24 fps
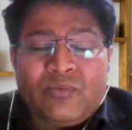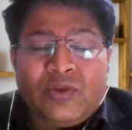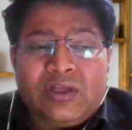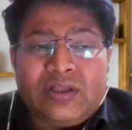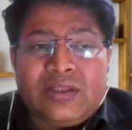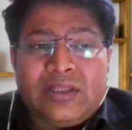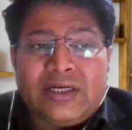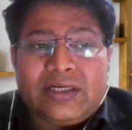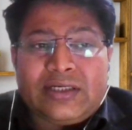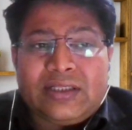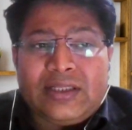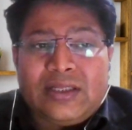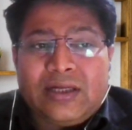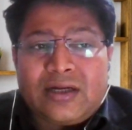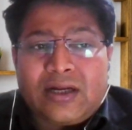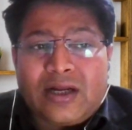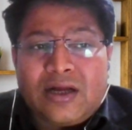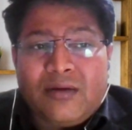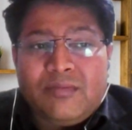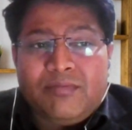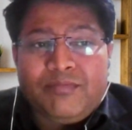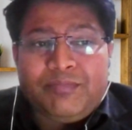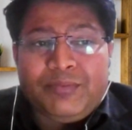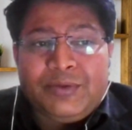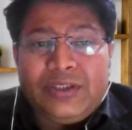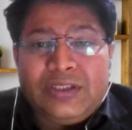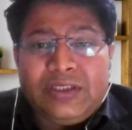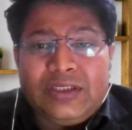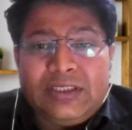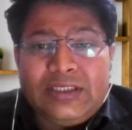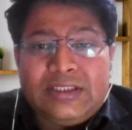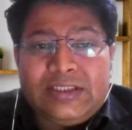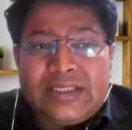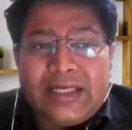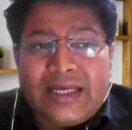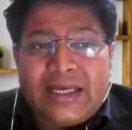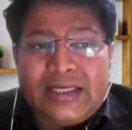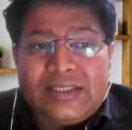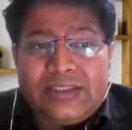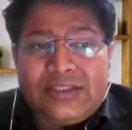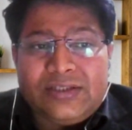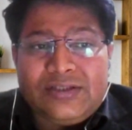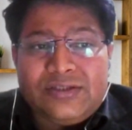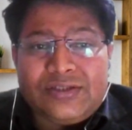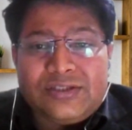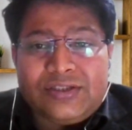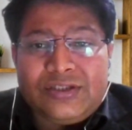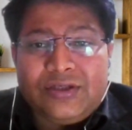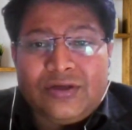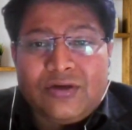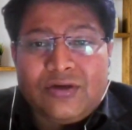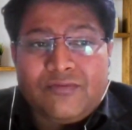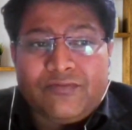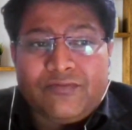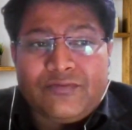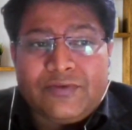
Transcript: that the company is agency of